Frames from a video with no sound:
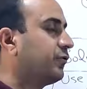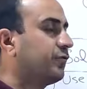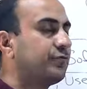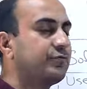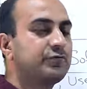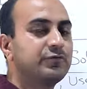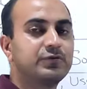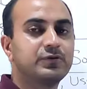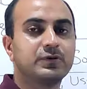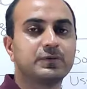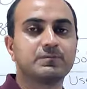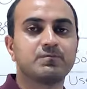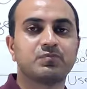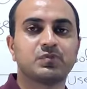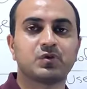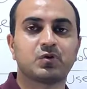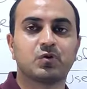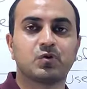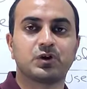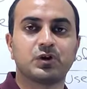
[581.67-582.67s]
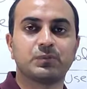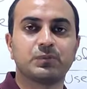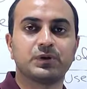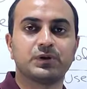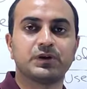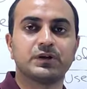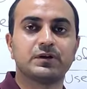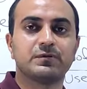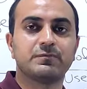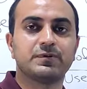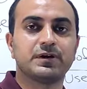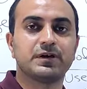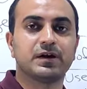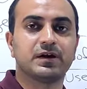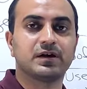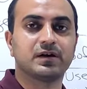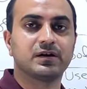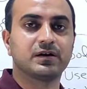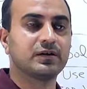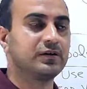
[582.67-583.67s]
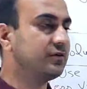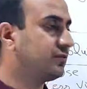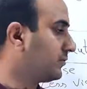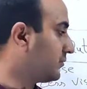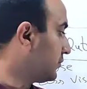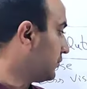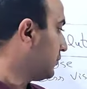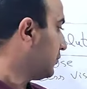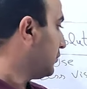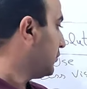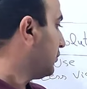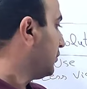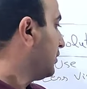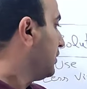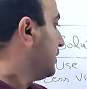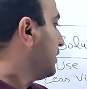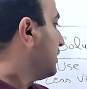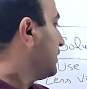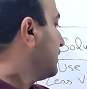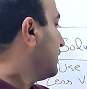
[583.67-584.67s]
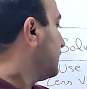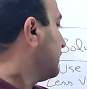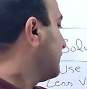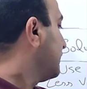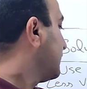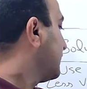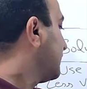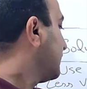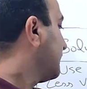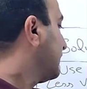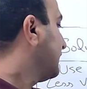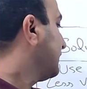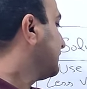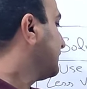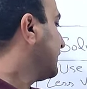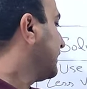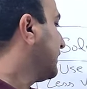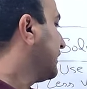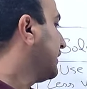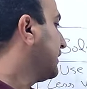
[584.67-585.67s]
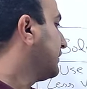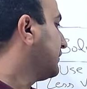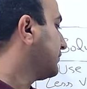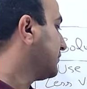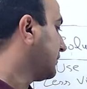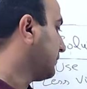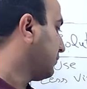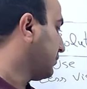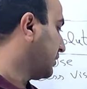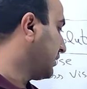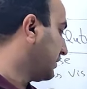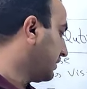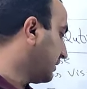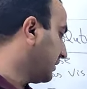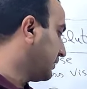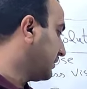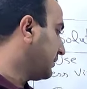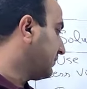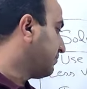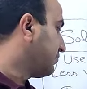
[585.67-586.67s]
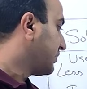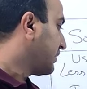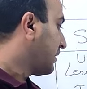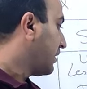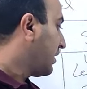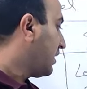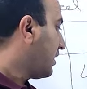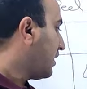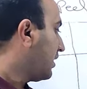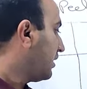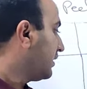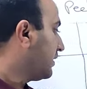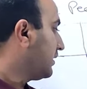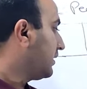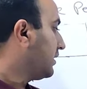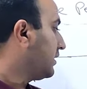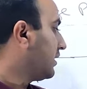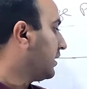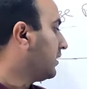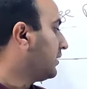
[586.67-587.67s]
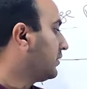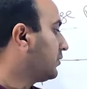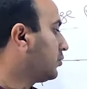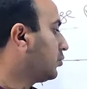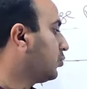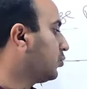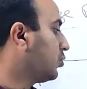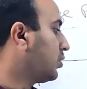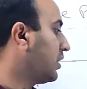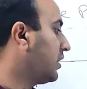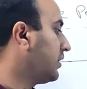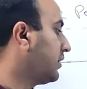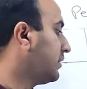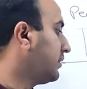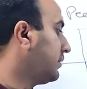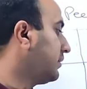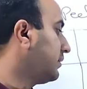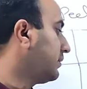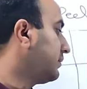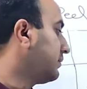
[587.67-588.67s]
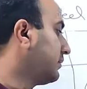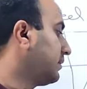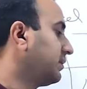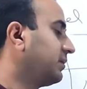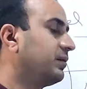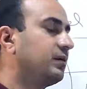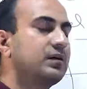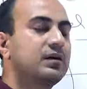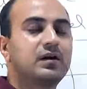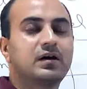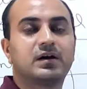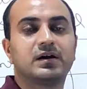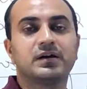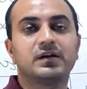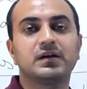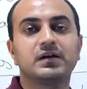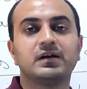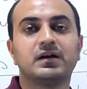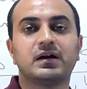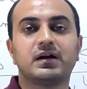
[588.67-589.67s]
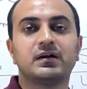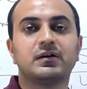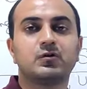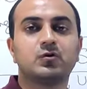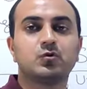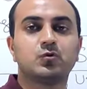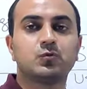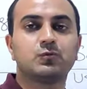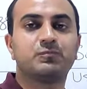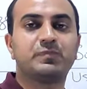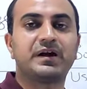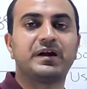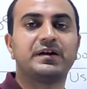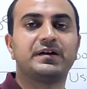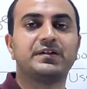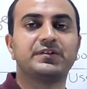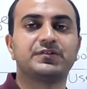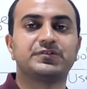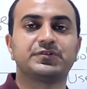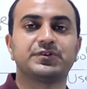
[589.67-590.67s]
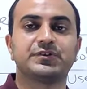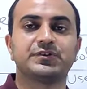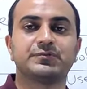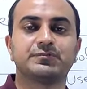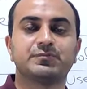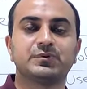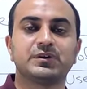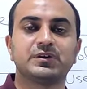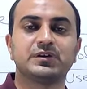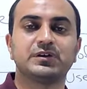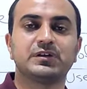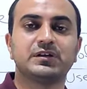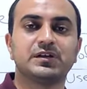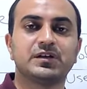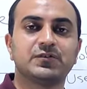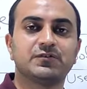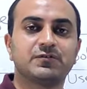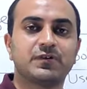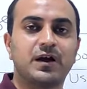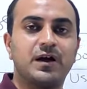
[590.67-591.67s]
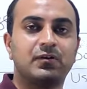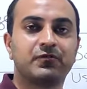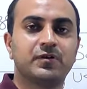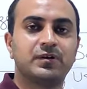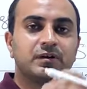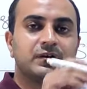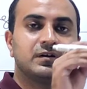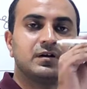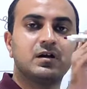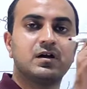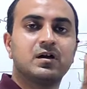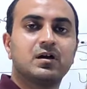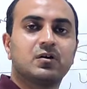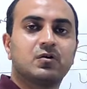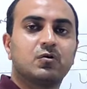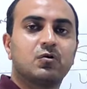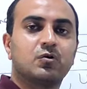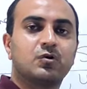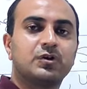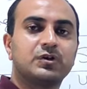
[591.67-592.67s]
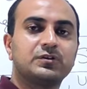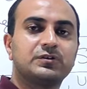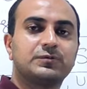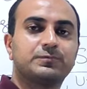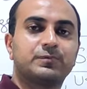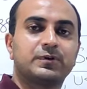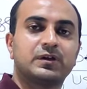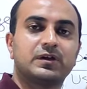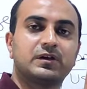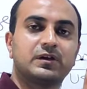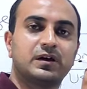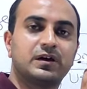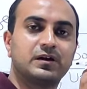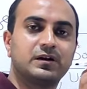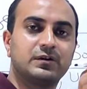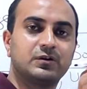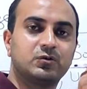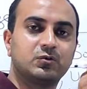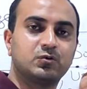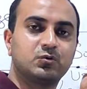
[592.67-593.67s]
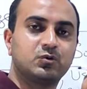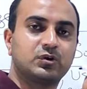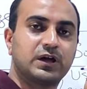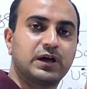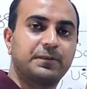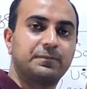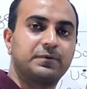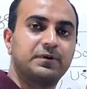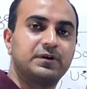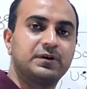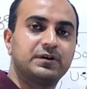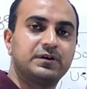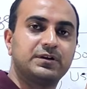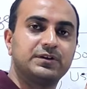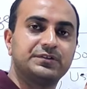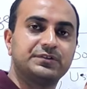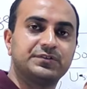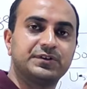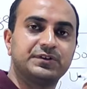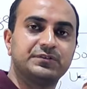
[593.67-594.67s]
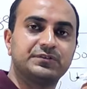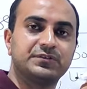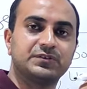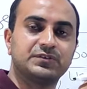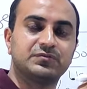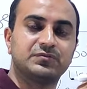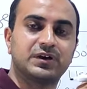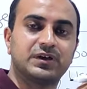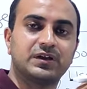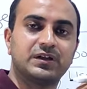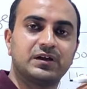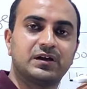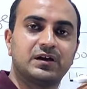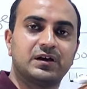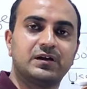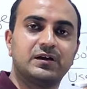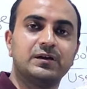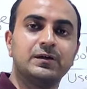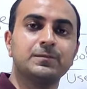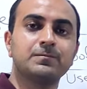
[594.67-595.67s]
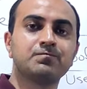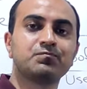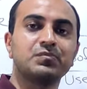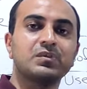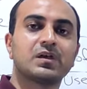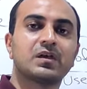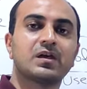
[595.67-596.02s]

of coating material may occur so increase the spray rate high gun to gun high gun to bed distance mean if our coating spray gun to tablet distance is very high